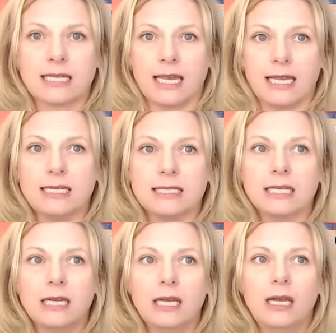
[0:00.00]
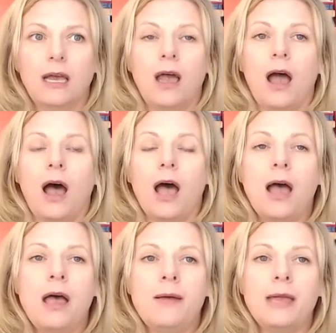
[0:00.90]
case.
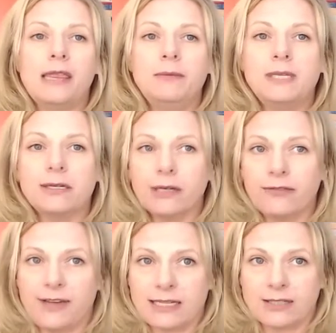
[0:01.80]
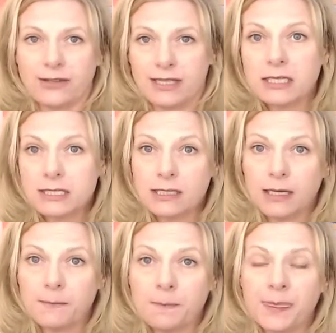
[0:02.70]
And the material facts are this.
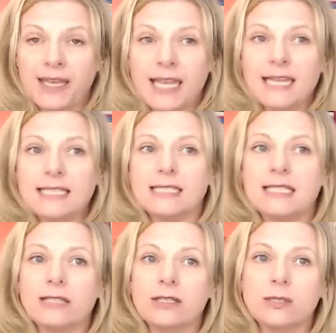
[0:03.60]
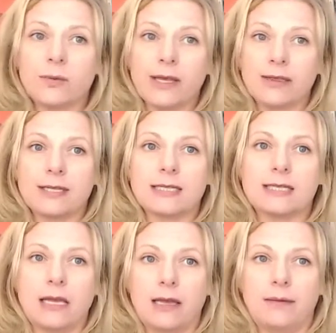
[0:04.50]
The case deals with
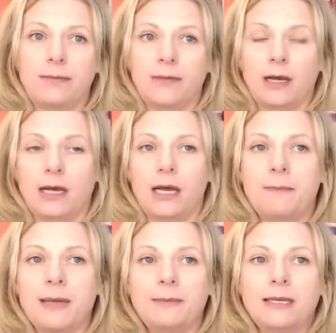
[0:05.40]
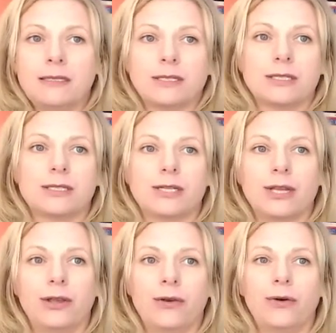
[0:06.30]
some amendments
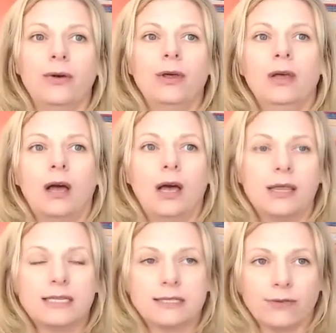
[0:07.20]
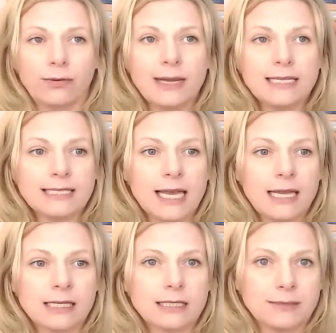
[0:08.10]
to the Civil Rights Act.